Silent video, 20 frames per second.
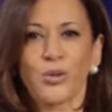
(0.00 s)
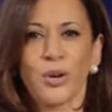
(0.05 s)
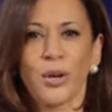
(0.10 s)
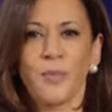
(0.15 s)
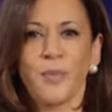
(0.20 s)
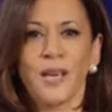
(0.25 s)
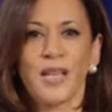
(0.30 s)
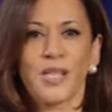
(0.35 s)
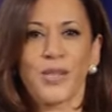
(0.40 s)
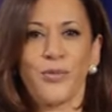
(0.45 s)

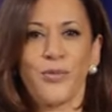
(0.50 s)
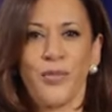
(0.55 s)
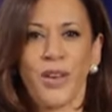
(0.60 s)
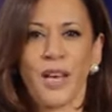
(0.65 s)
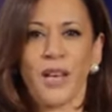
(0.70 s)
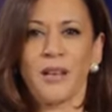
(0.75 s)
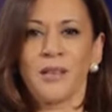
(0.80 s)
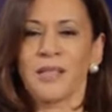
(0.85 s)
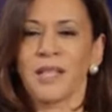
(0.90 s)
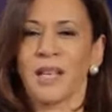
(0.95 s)
Trump has
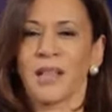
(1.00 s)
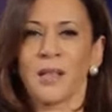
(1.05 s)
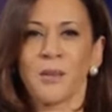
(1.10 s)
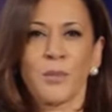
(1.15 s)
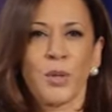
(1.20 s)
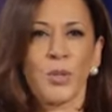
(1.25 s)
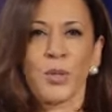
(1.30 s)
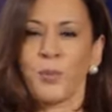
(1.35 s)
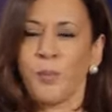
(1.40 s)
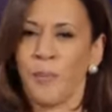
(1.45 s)
failed at the
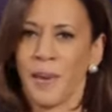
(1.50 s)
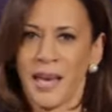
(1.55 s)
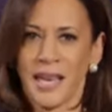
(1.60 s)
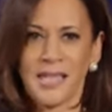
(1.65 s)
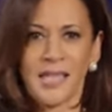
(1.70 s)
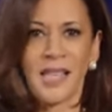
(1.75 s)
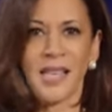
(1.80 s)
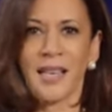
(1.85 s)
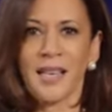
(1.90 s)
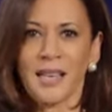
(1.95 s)
most
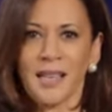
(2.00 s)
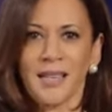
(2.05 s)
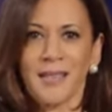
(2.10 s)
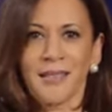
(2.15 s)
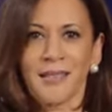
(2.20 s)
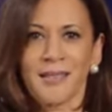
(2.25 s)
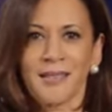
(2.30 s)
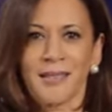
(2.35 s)
basic